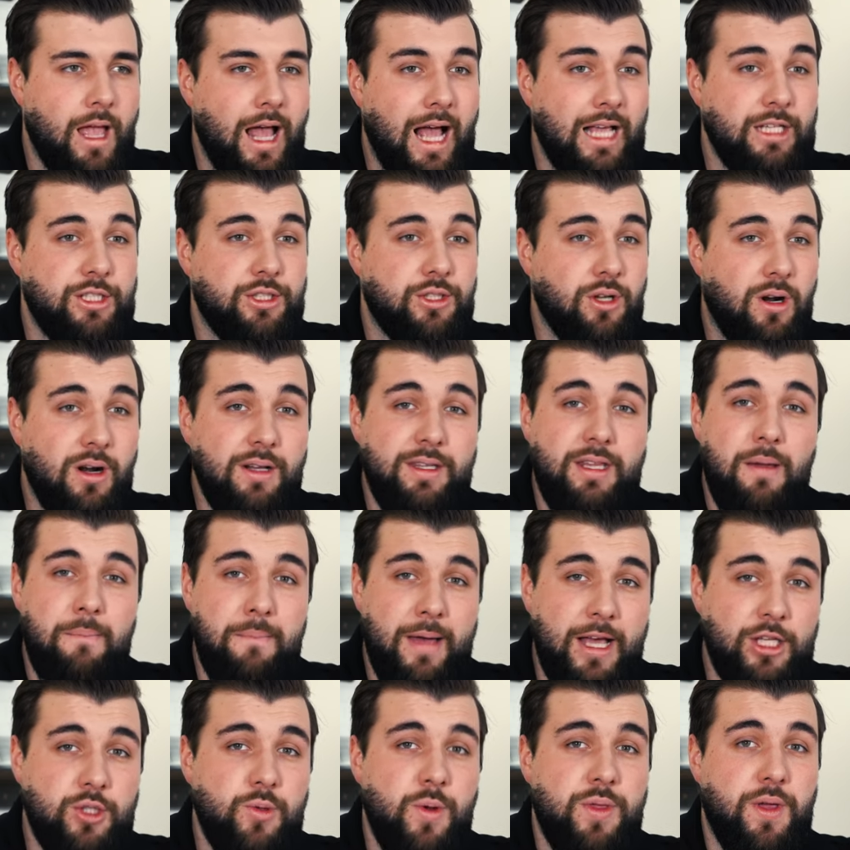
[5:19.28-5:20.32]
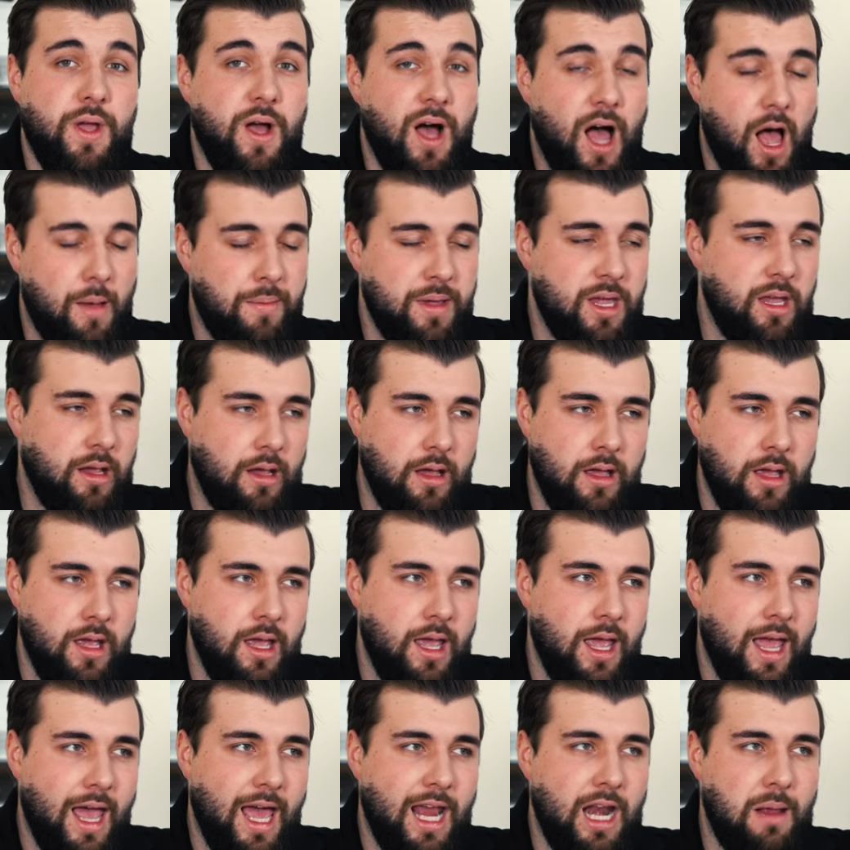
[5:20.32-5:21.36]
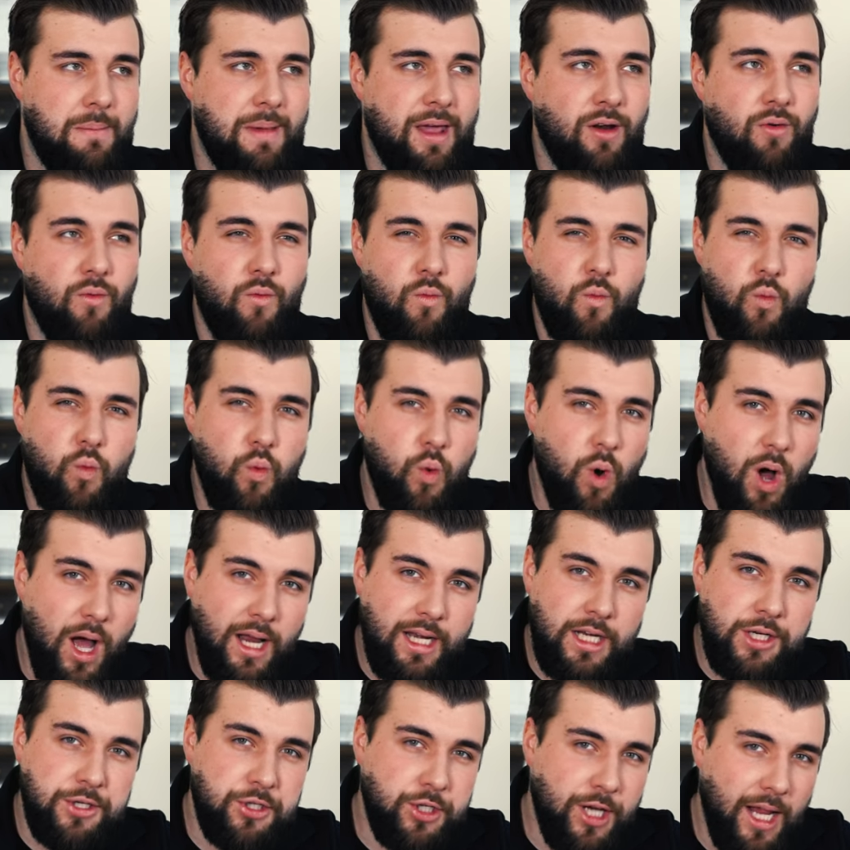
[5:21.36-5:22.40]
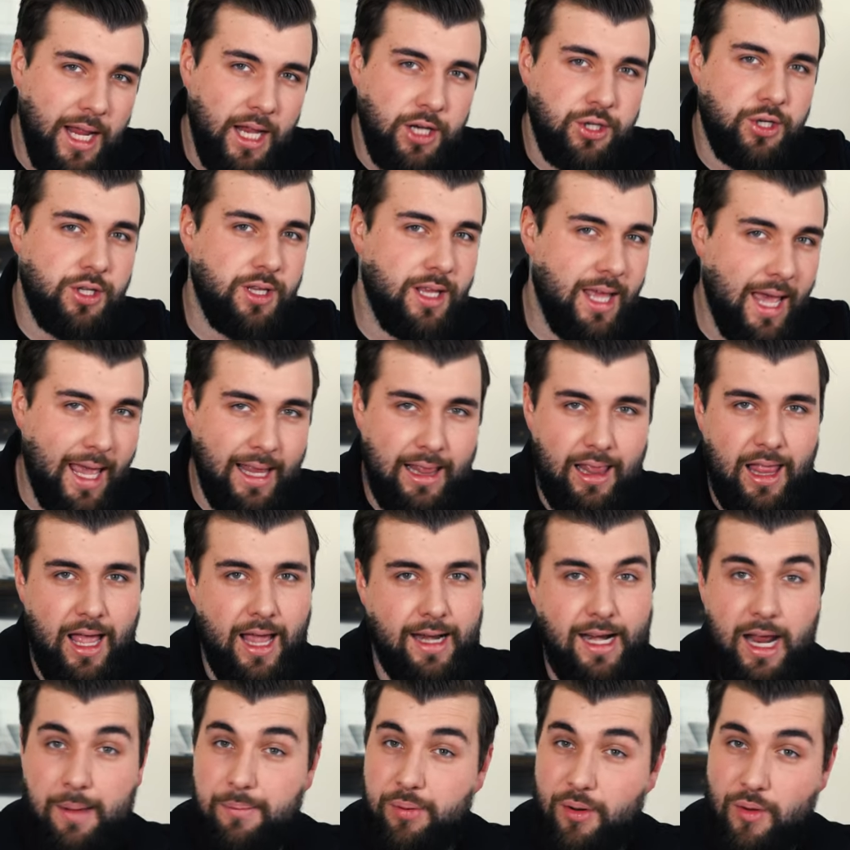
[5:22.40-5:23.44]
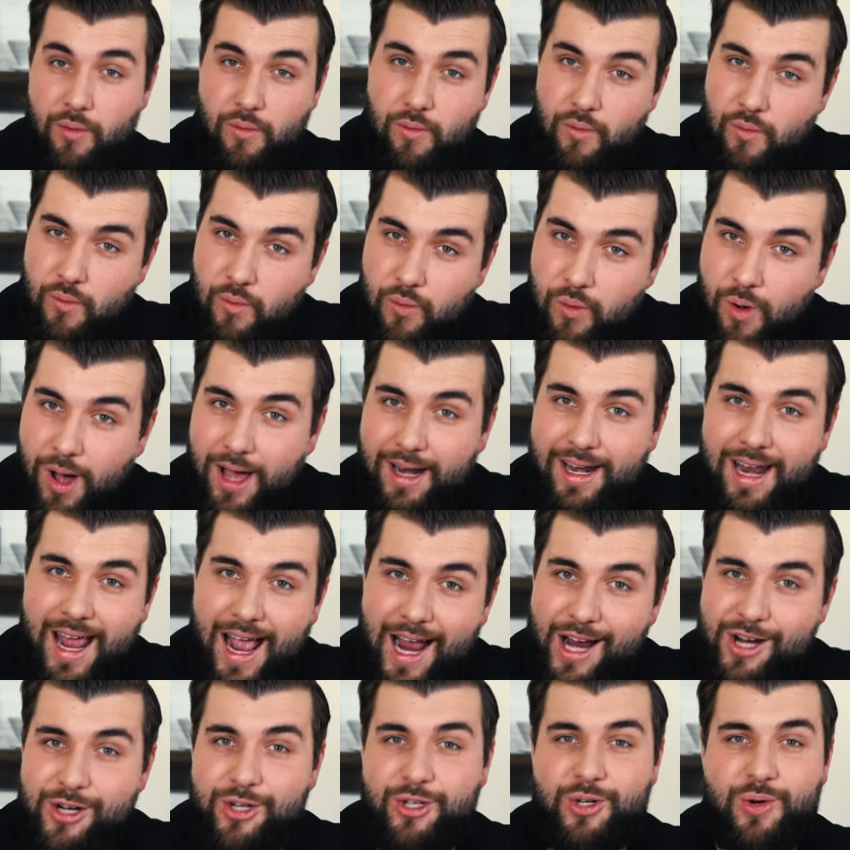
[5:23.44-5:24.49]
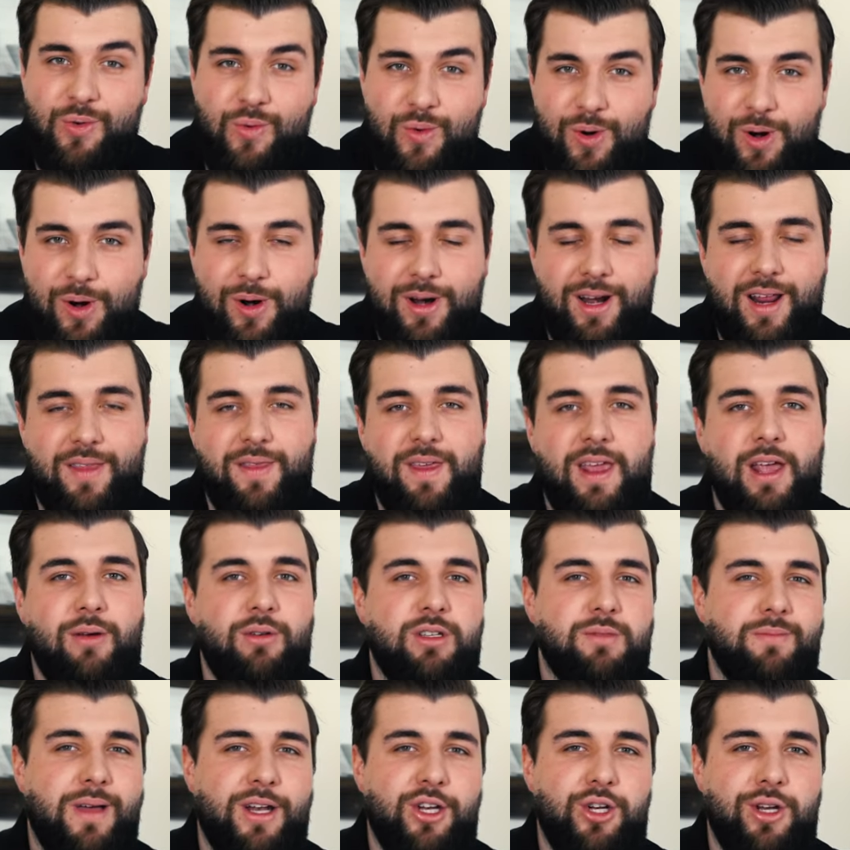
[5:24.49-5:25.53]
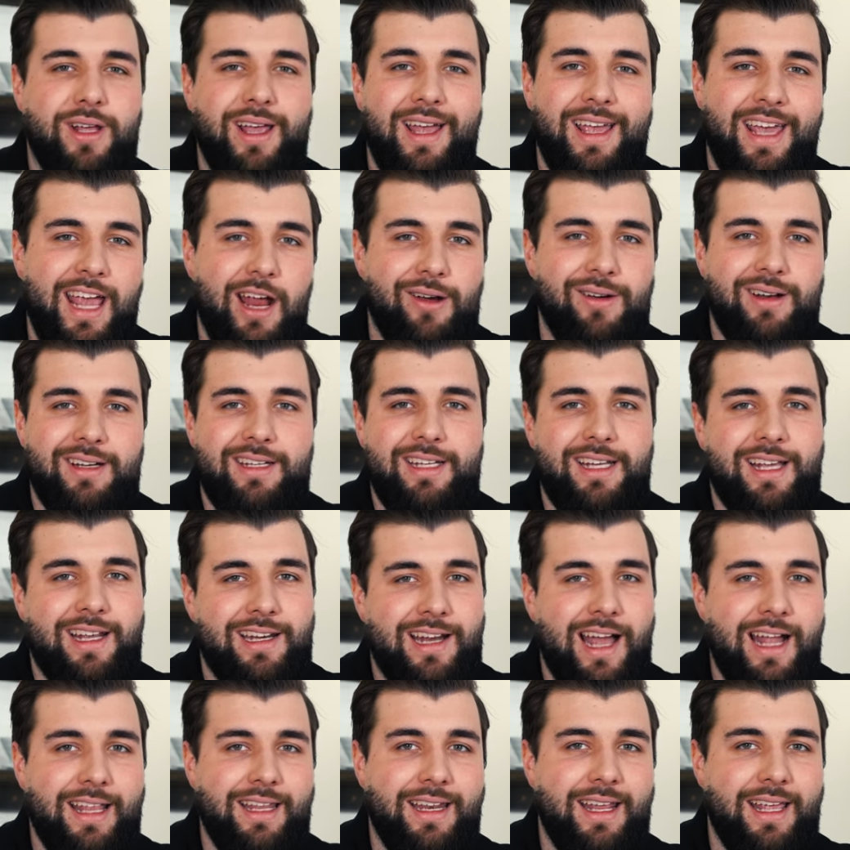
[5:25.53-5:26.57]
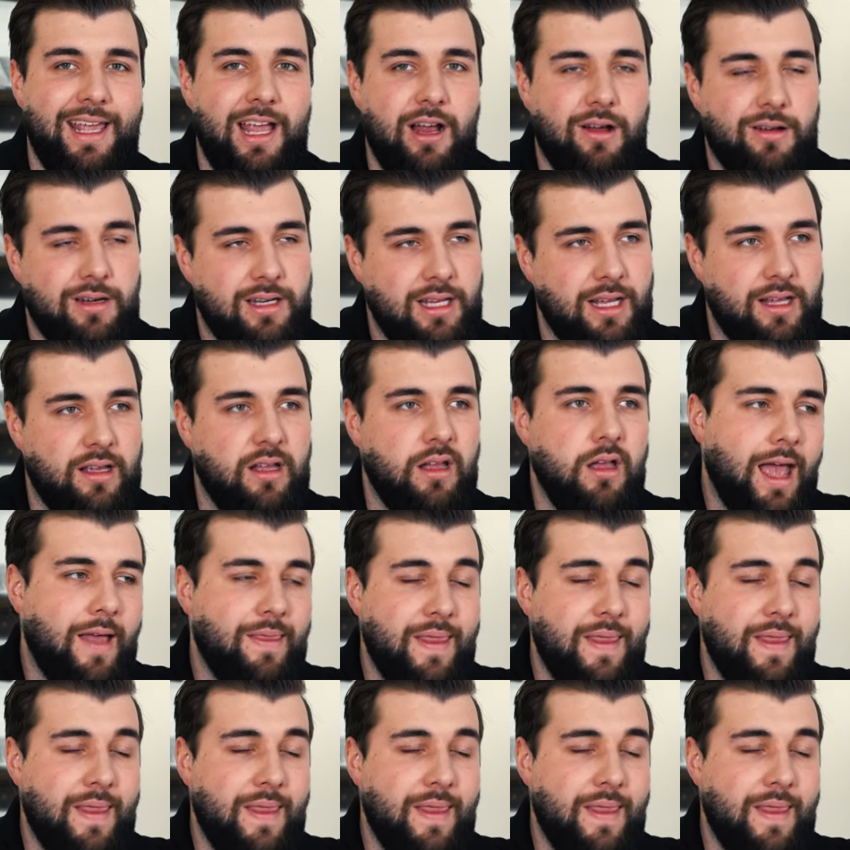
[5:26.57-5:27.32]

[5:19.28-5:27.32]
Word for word: I started to mess with copy, and I made one change to the headline. I put one extra word, and I think it was mentioning a guarantee, a 90-day guarantee.